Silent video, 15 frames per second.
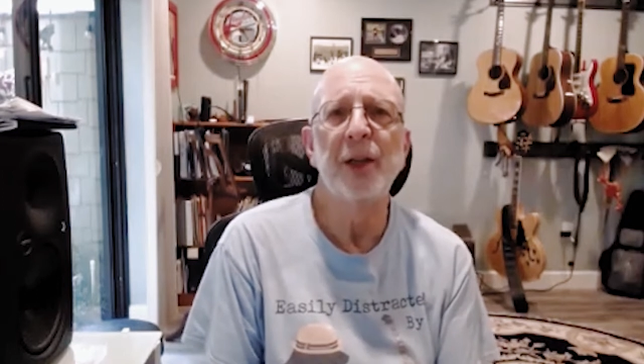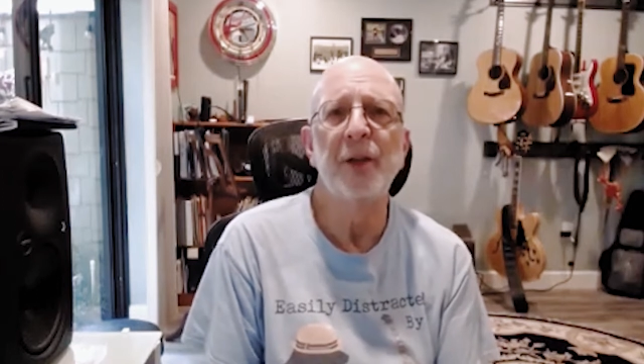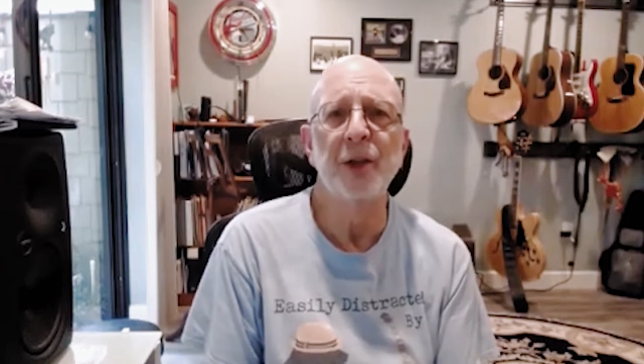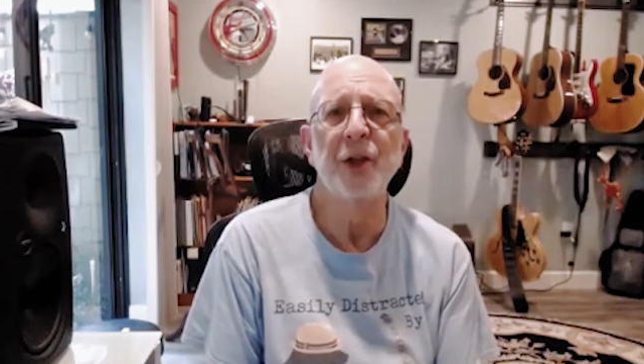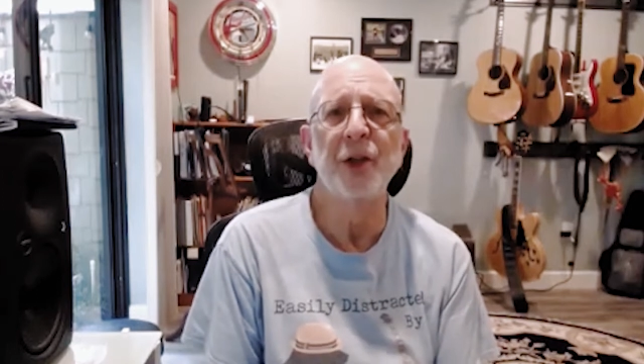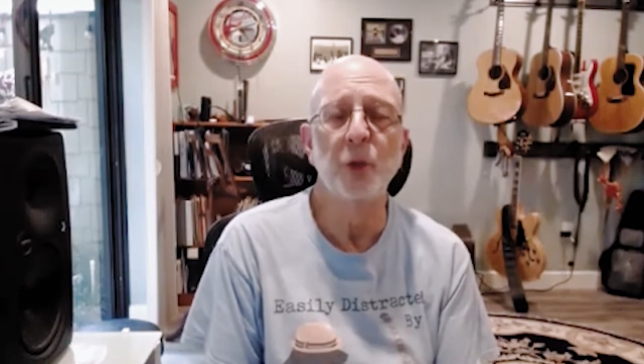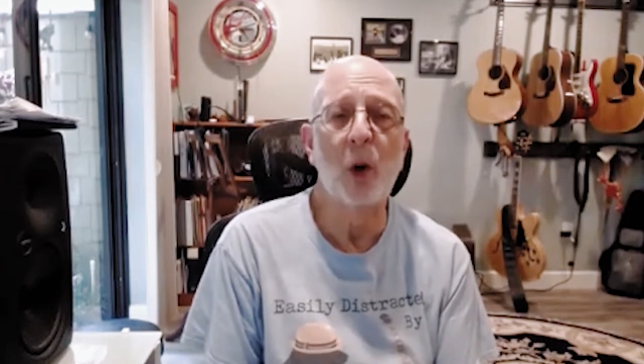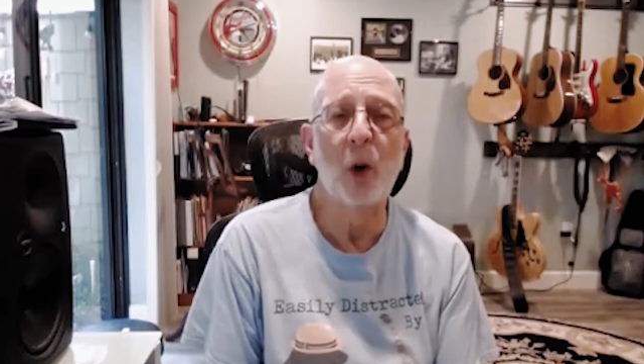
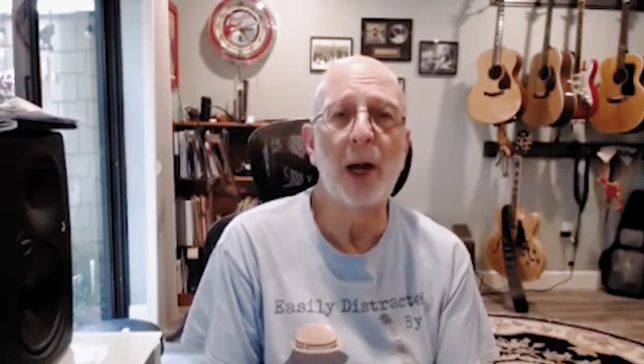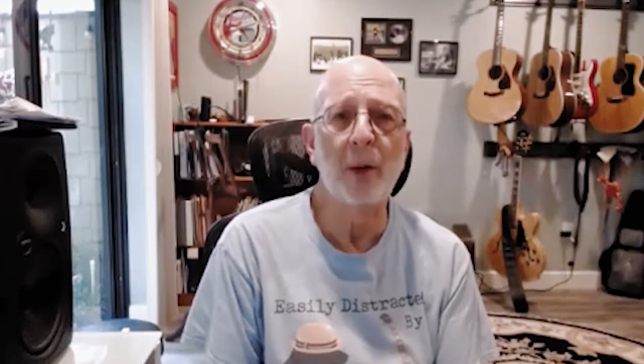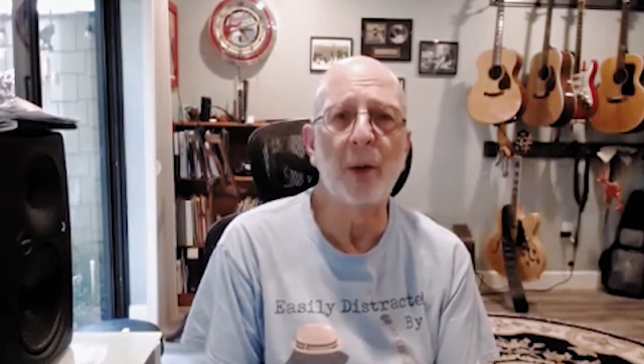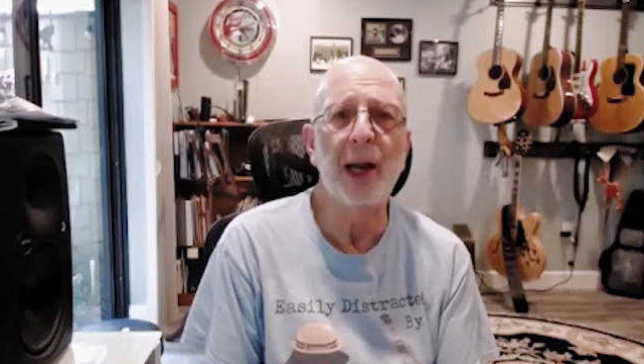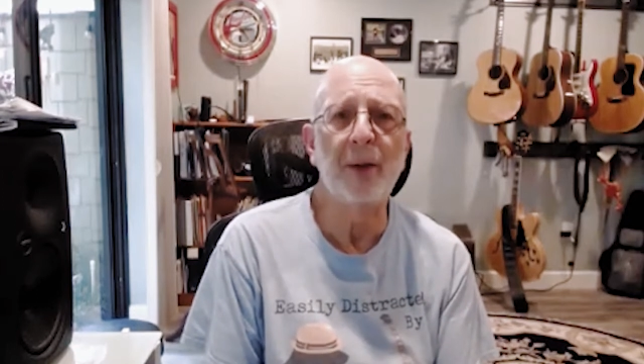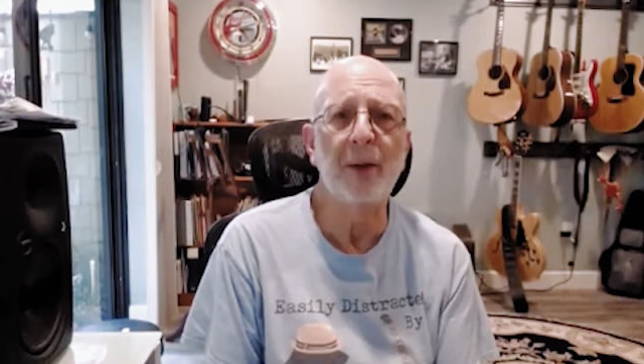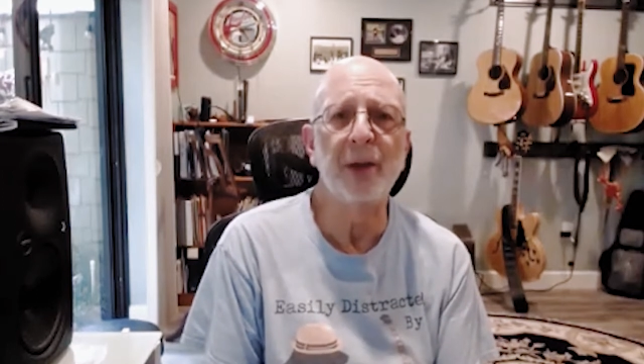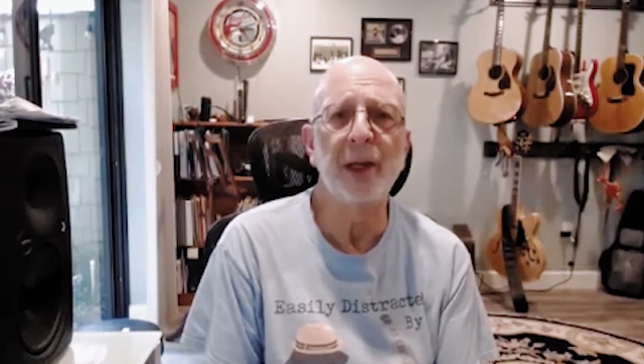this is why
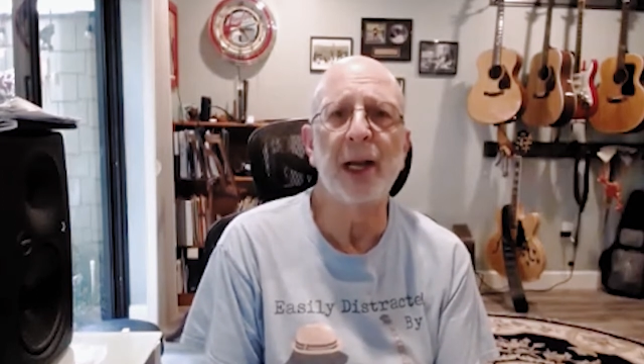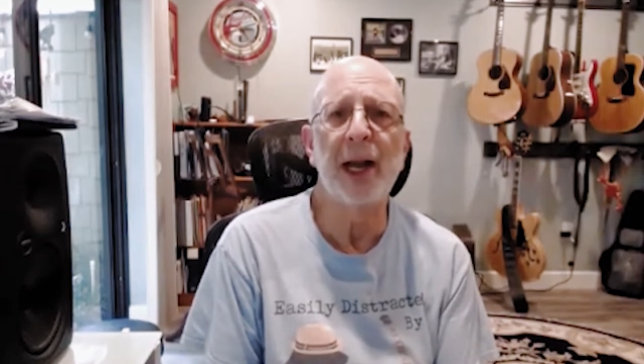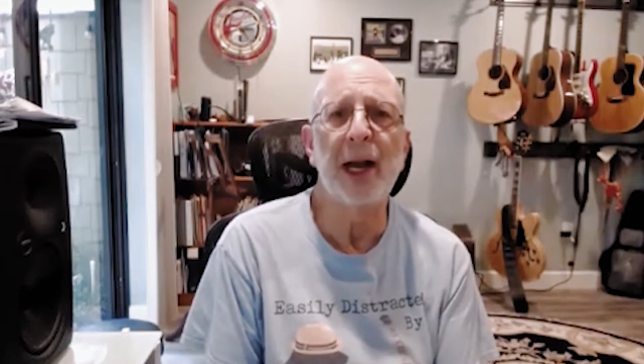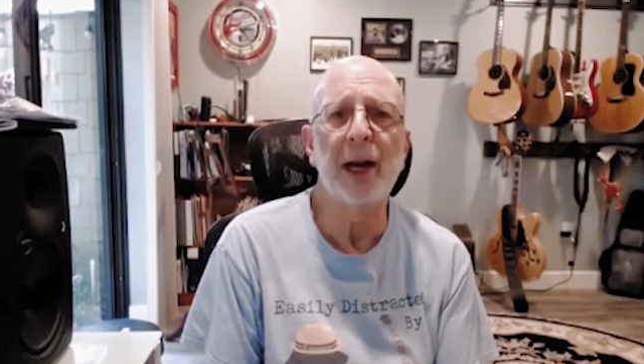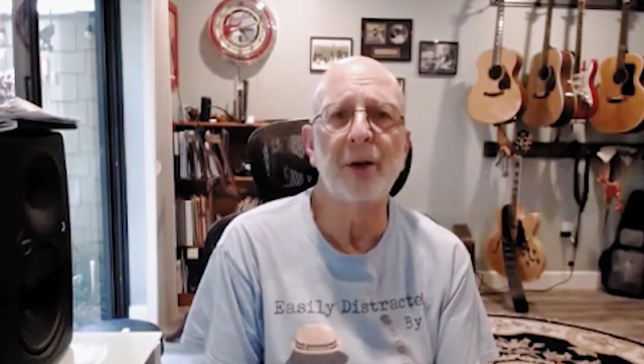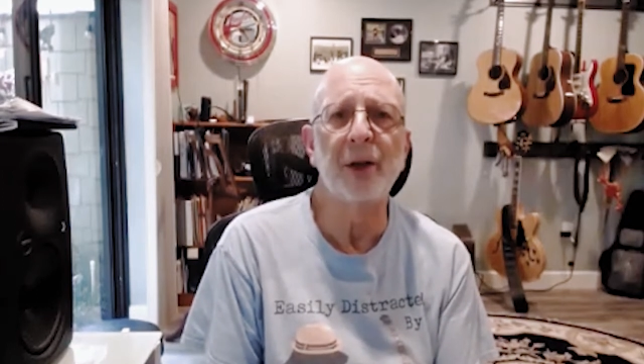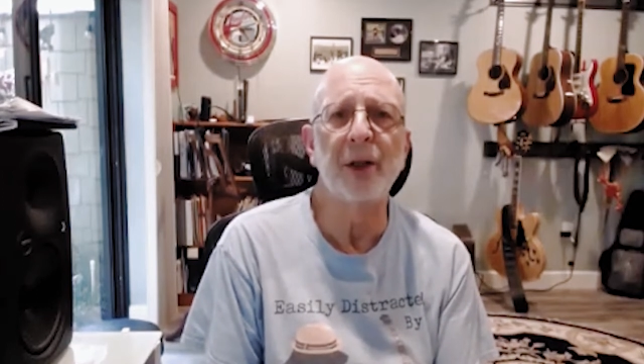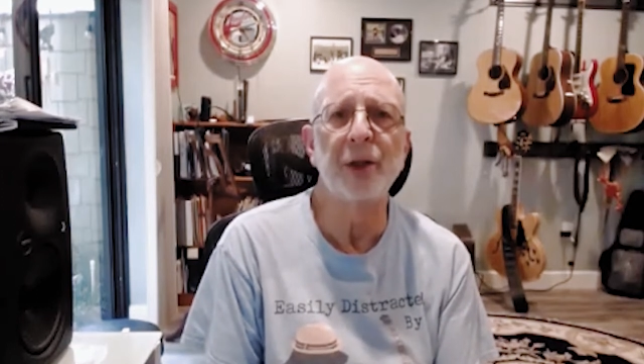we're having an
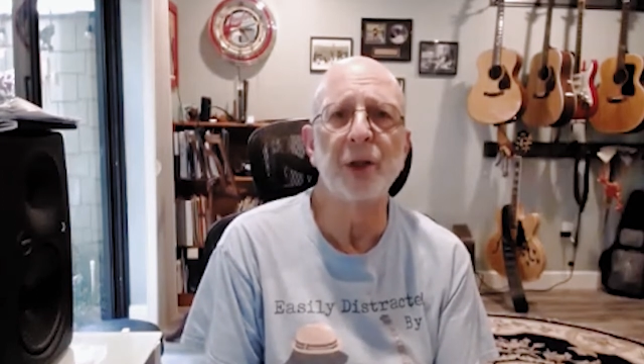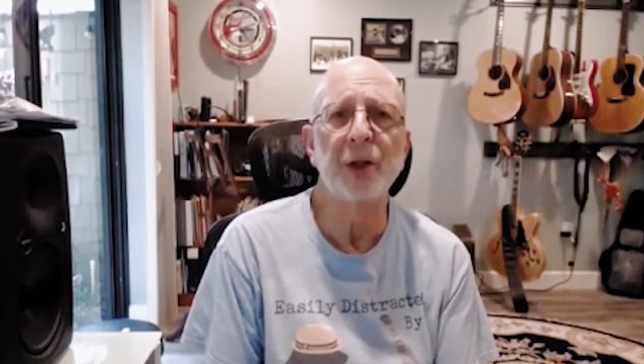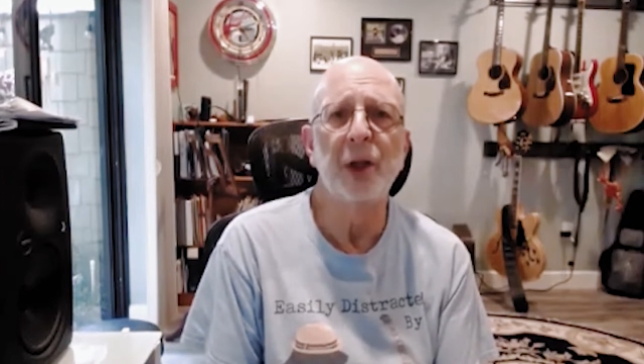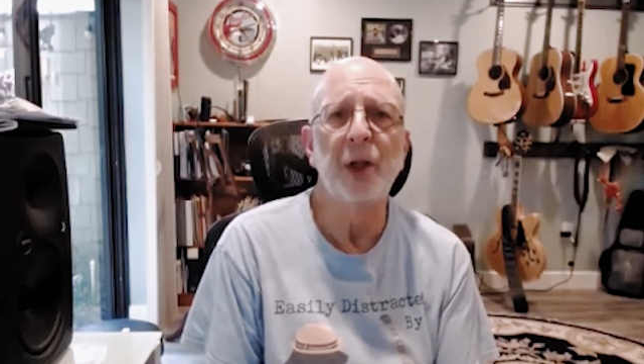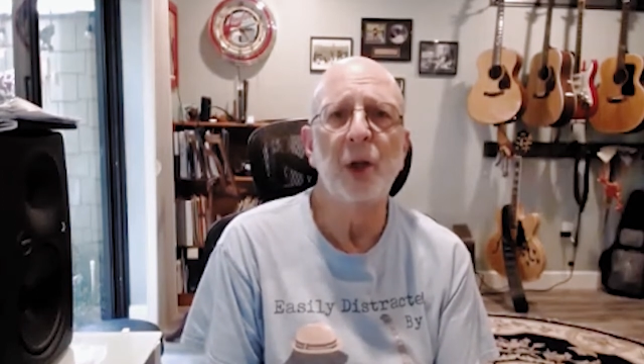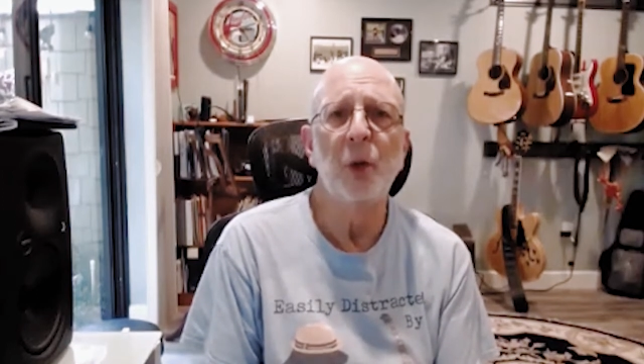outage.